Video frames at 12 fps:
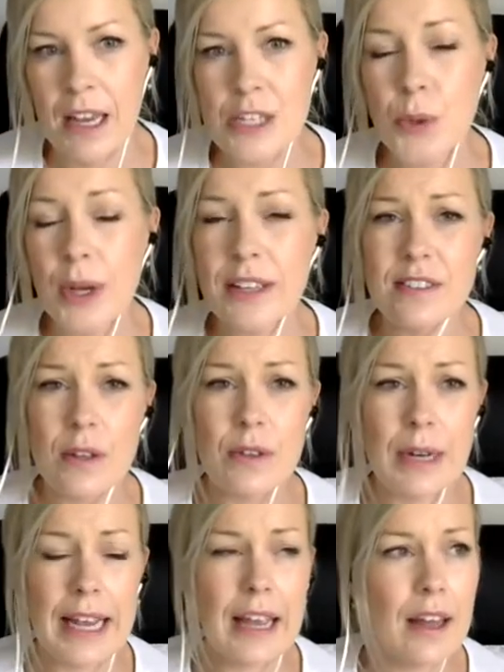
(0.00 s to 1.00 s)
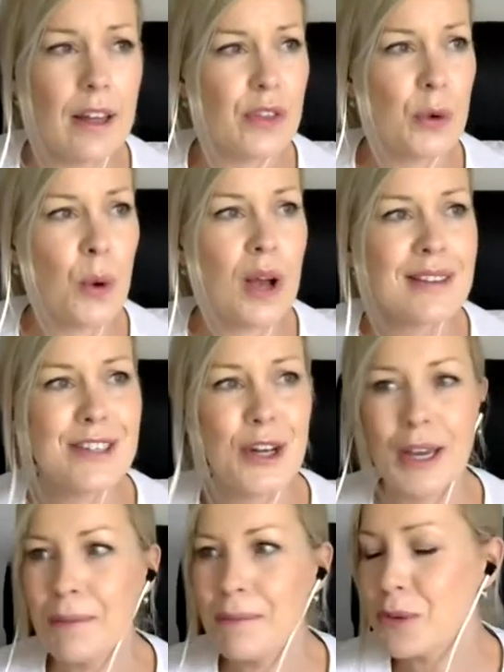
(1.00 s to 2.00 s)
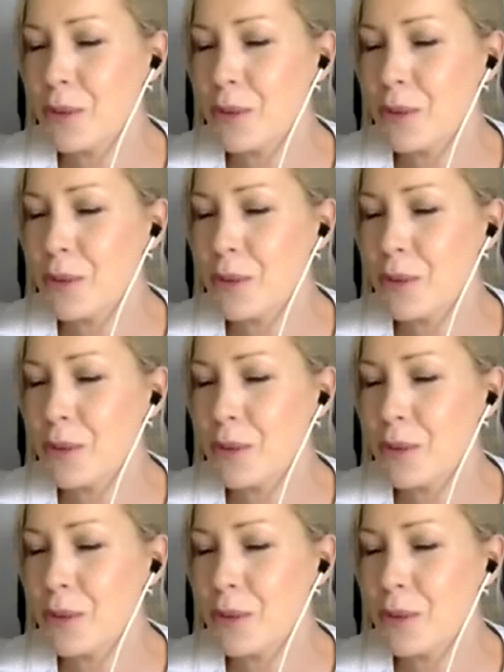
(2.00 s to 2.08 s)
So I like there was times